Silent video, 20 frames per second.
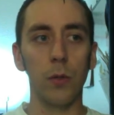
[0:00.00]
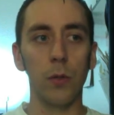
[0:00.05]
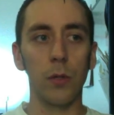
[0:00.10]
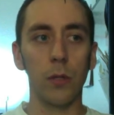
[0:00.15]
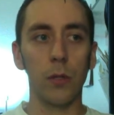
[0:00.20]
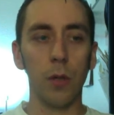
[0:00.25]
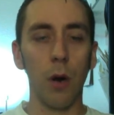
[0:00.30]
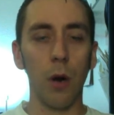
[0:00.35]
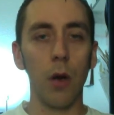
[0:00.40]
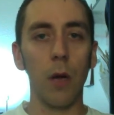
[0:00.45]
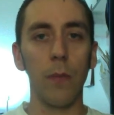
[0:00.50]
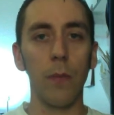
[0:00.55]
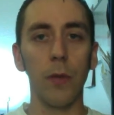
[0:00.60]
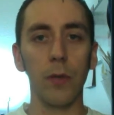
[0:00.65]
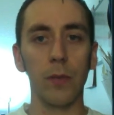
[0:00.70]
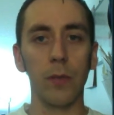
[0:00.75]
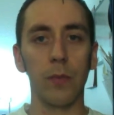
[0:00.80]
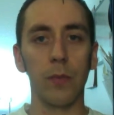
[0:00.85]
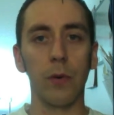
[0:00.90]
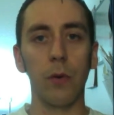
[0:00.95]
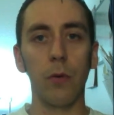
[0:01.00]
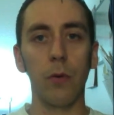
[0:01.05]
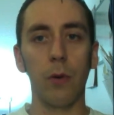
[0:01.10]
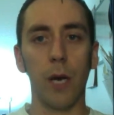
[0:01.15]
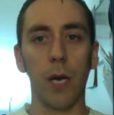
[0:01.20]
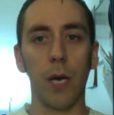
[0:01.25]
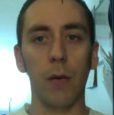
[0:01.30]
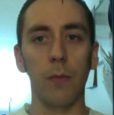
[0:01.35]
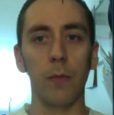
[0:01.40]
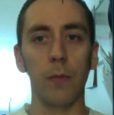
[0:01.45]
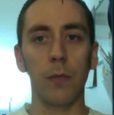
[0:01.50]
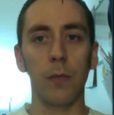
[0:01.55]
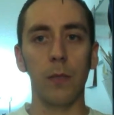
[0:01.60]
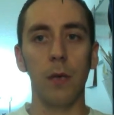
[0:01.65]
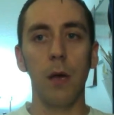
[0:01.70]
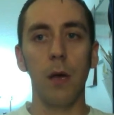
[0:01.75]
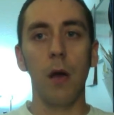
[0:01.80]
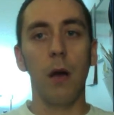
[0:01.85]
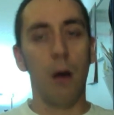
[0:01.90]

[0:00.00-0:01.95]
start up those programs.